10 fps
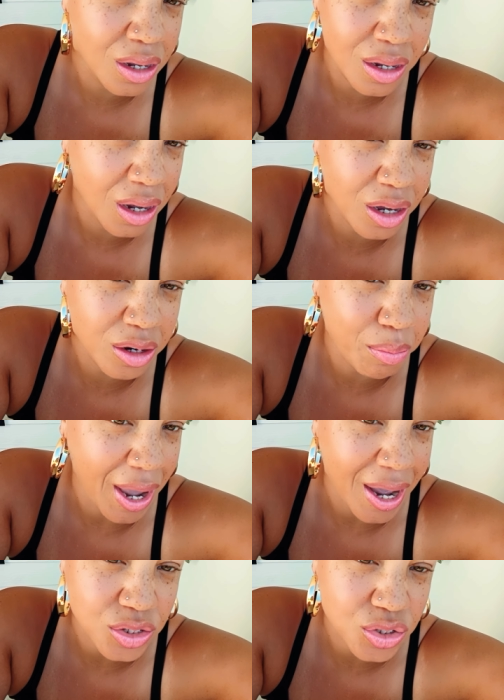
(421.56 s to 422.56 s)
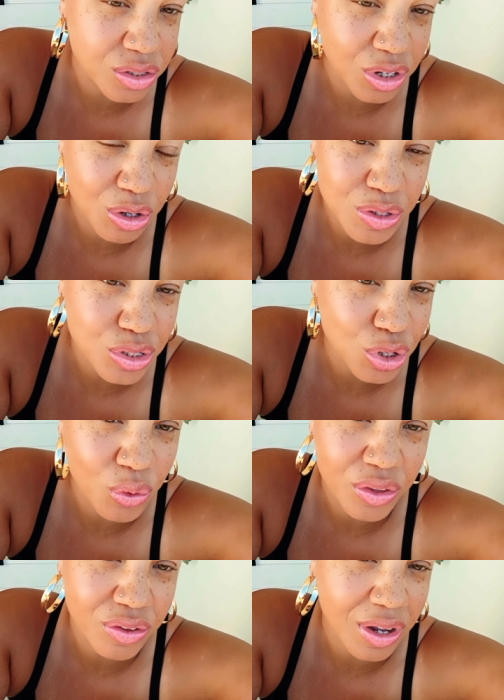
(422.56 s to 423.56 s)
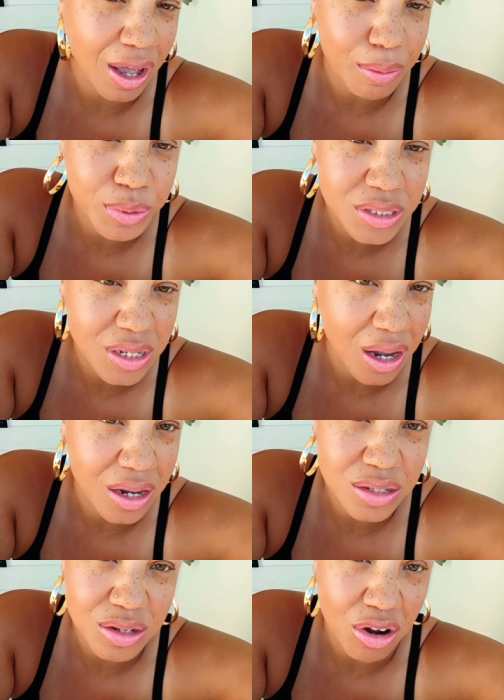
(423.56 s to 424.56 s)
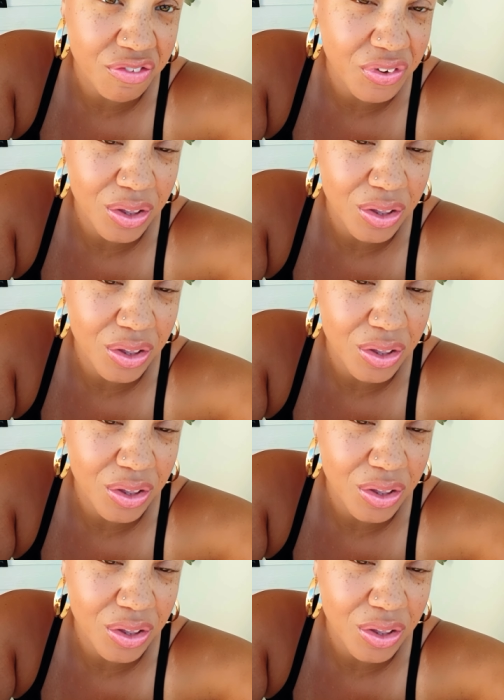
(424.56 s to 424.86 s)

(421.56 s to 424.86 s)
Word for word: unmatched. There is no other God besides our Father